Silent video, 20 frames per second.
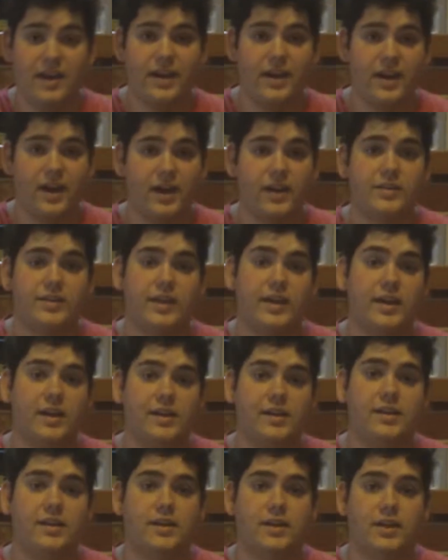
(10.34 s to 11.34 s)
guys, how
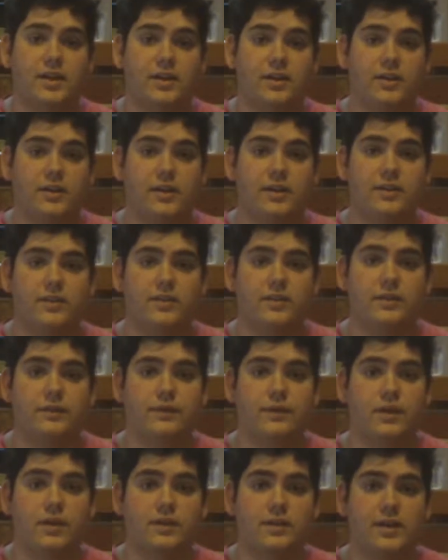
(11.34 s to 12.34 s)
you going? This is
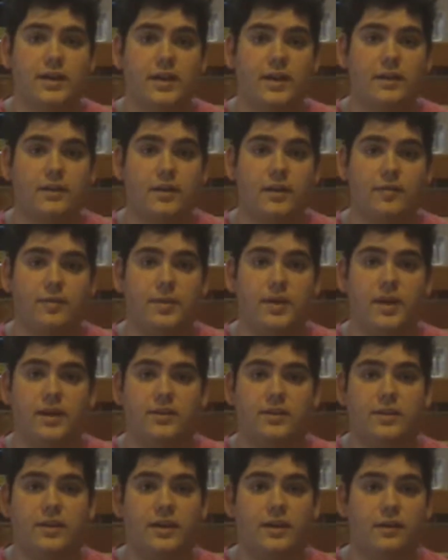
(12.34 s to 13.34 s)
Fall Down
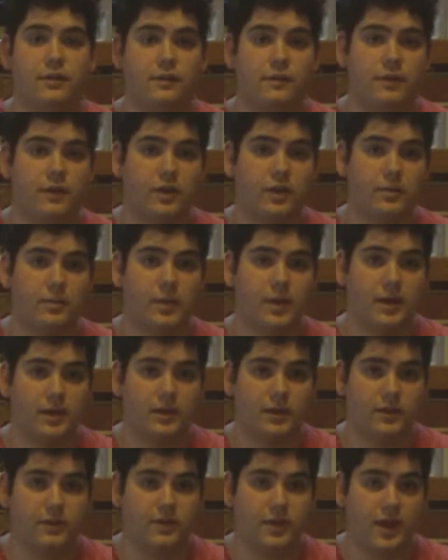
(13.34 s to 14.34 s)
FPS here from
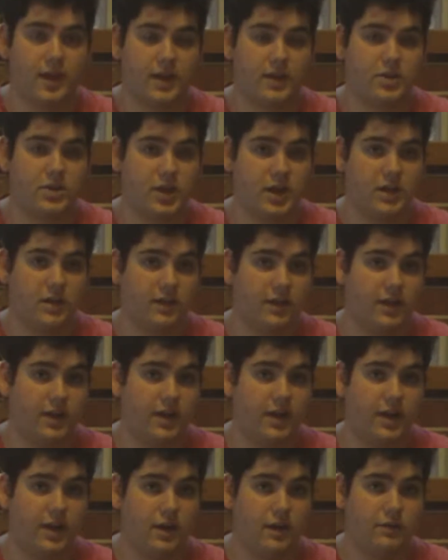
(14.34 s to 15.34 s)
the second channel that
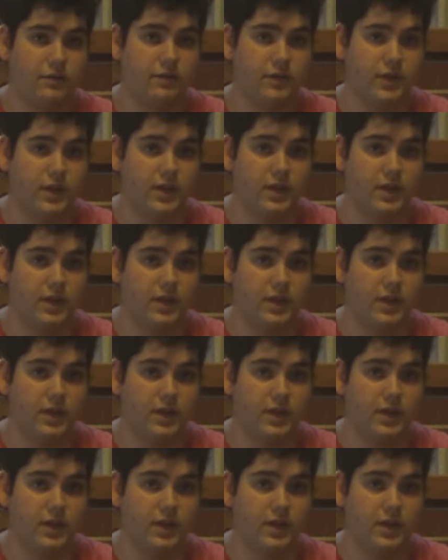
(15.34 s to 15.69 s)
I have.